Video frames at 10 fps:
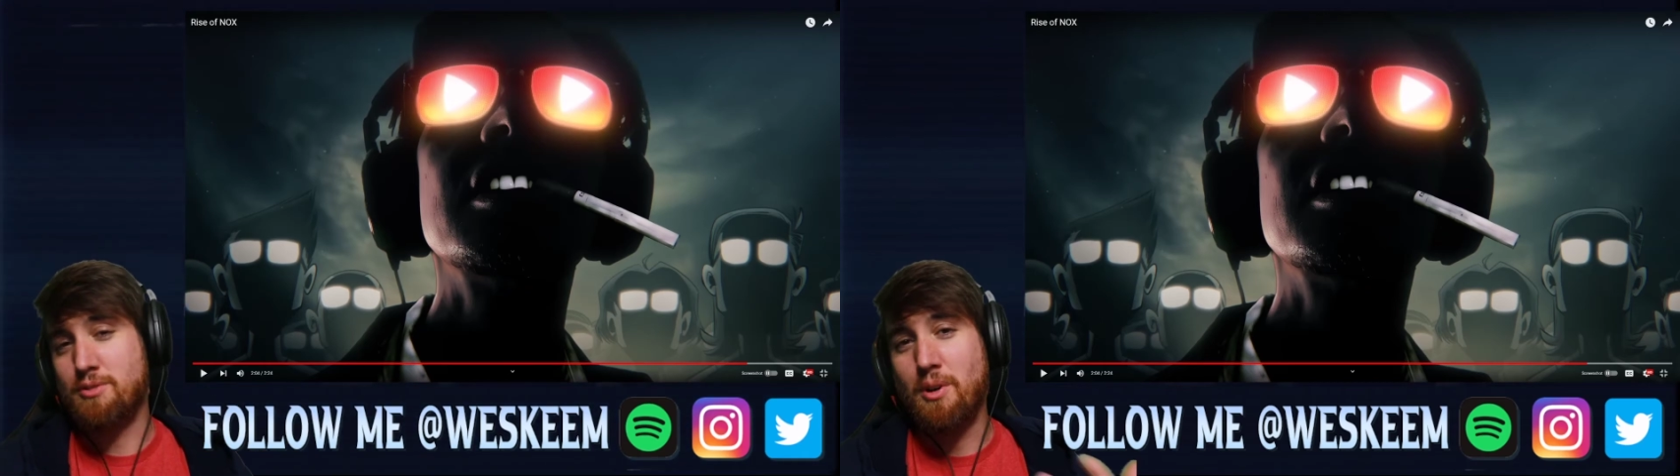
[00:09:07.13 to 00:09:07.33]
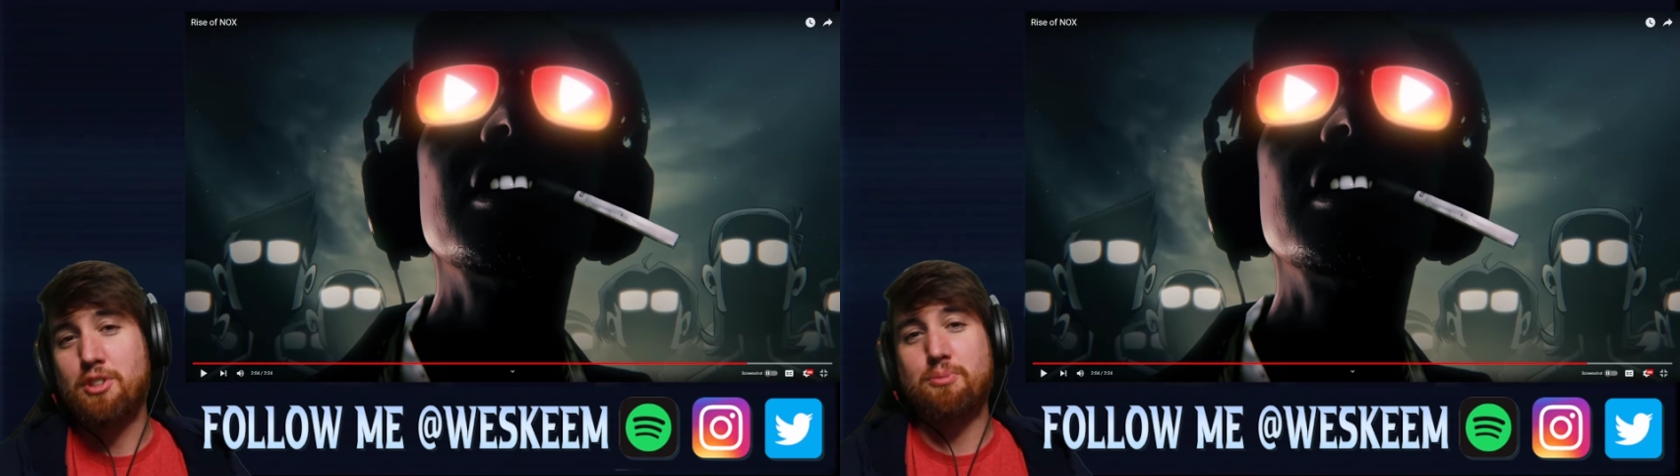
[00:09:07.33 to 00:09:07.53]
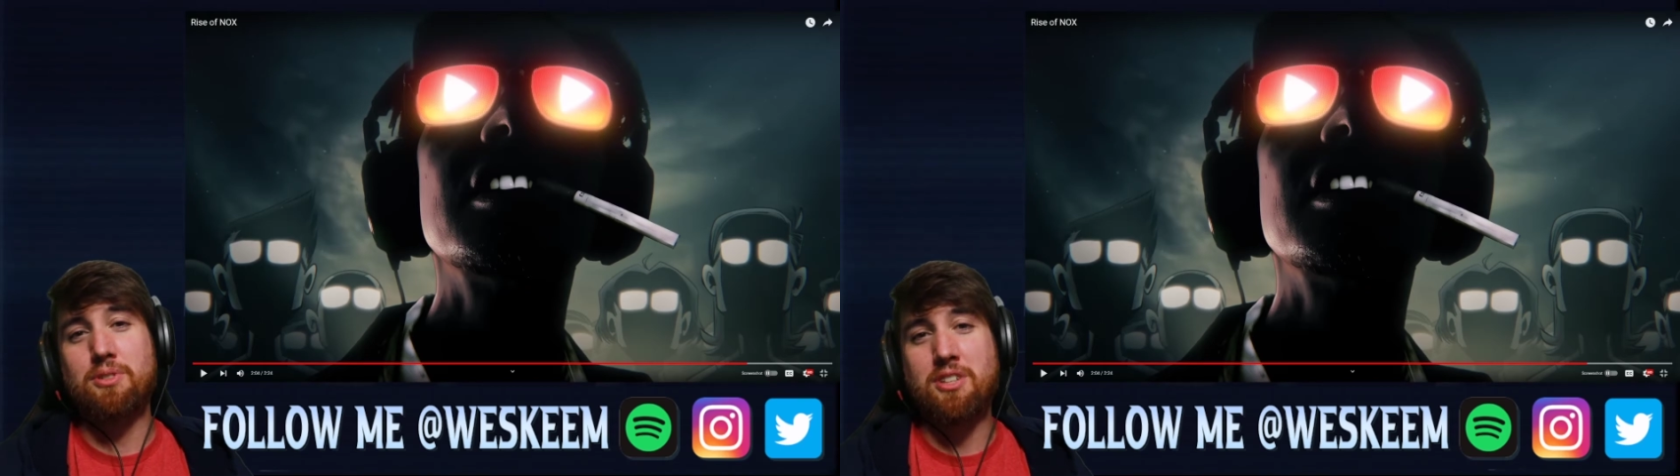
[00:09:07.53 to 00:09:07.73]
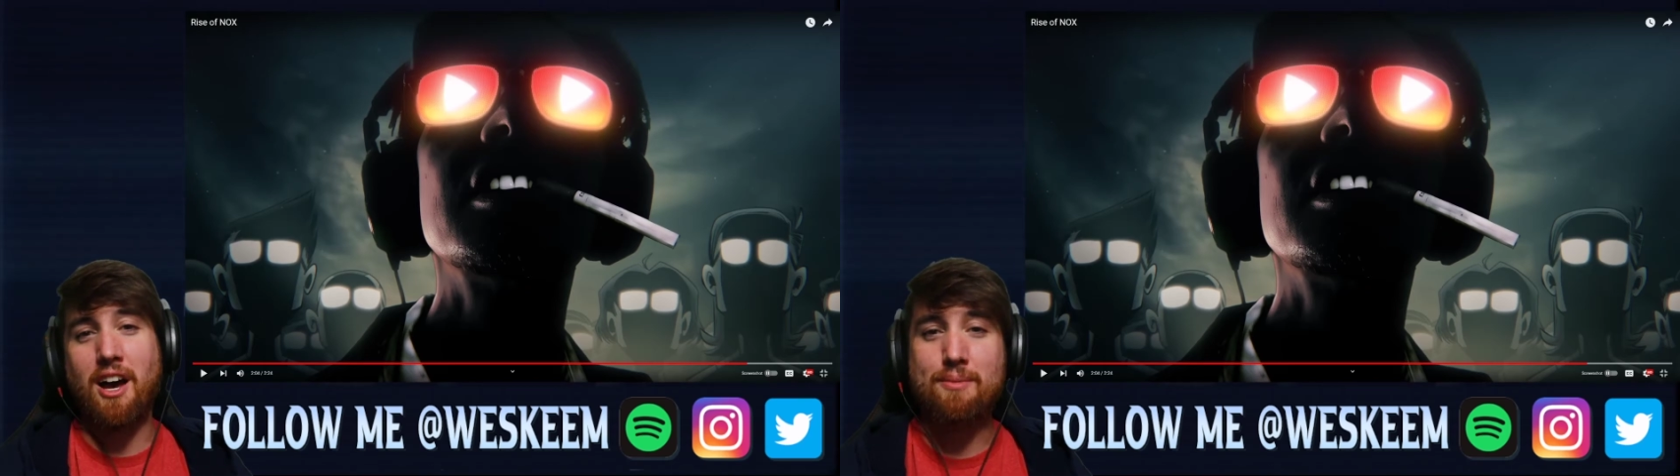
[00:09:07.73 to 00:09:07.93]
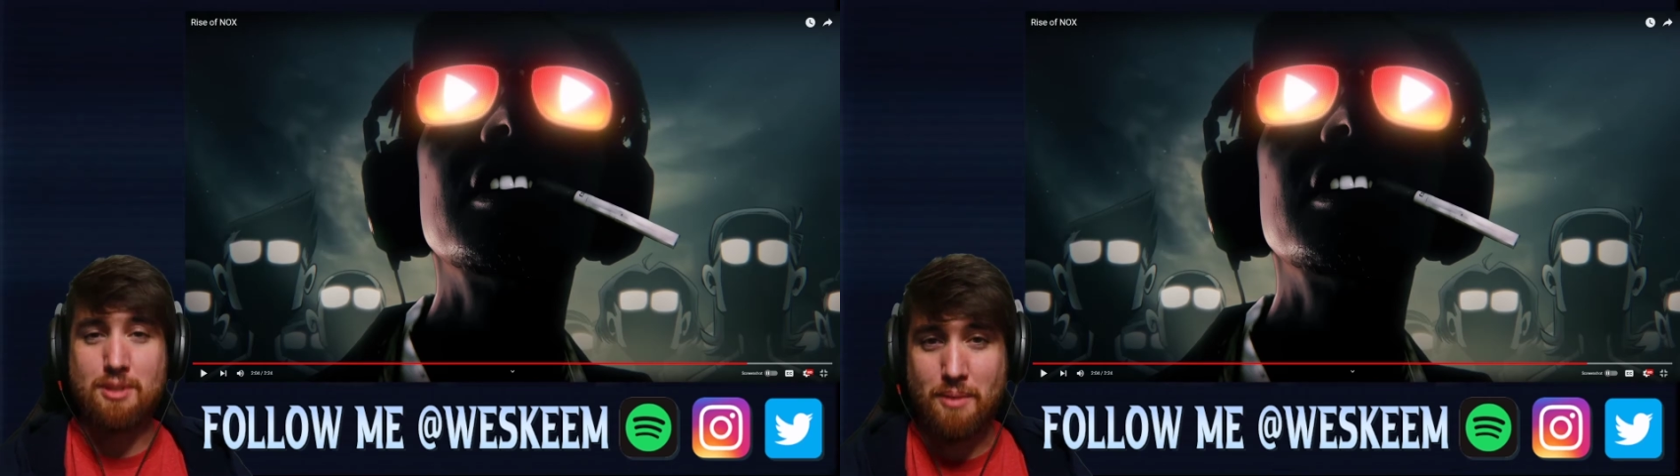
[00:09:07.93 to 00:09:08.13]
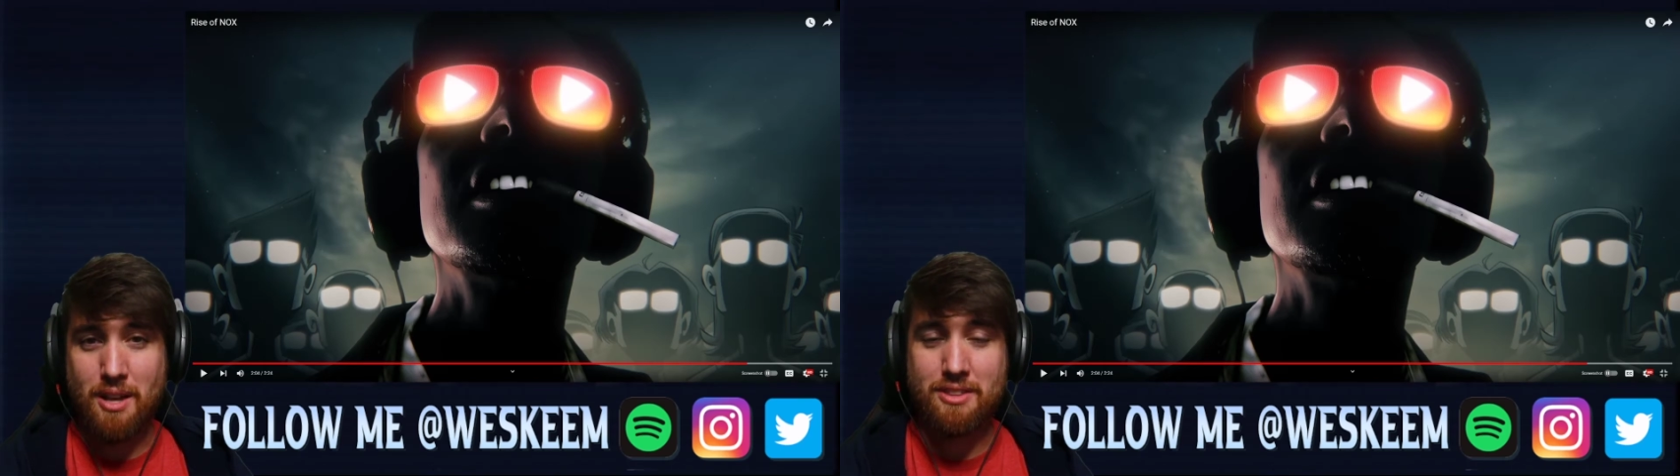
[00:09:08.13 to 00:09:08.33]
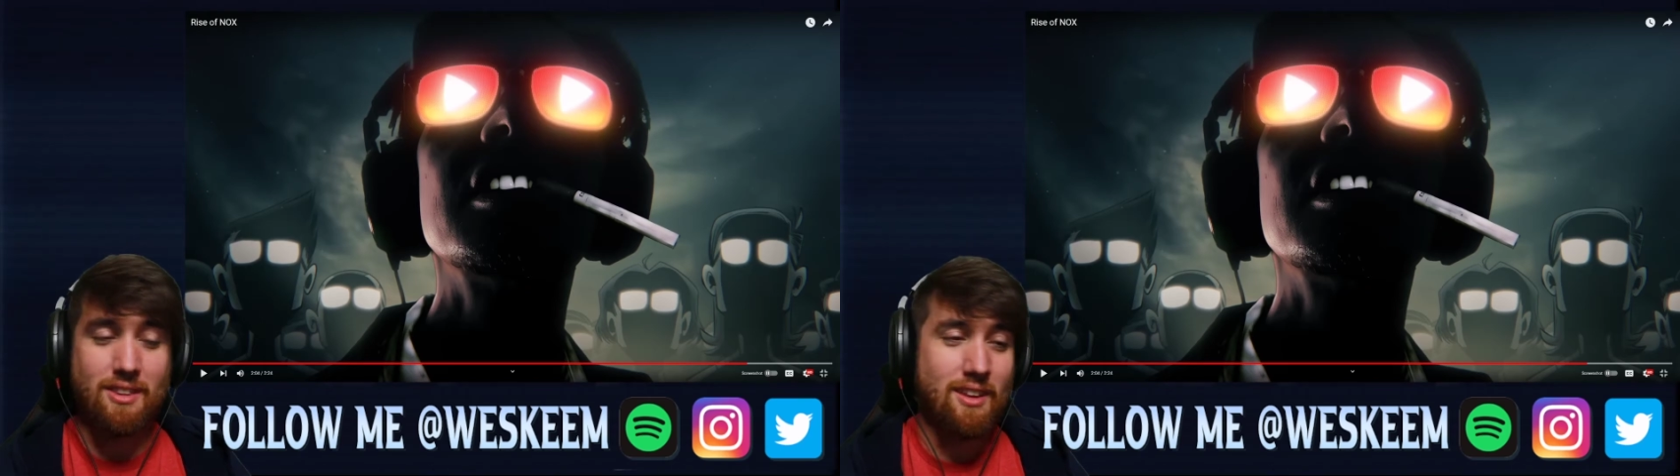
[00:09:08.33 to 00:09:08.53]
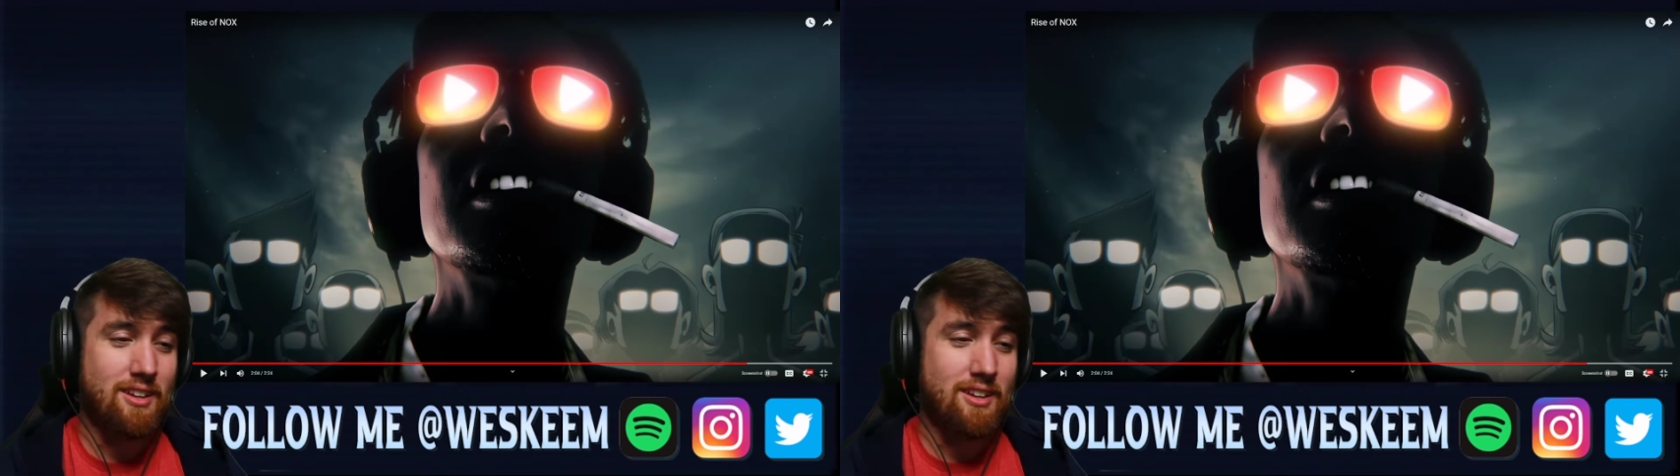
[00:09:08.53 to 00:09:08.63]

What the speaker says: multiple times a month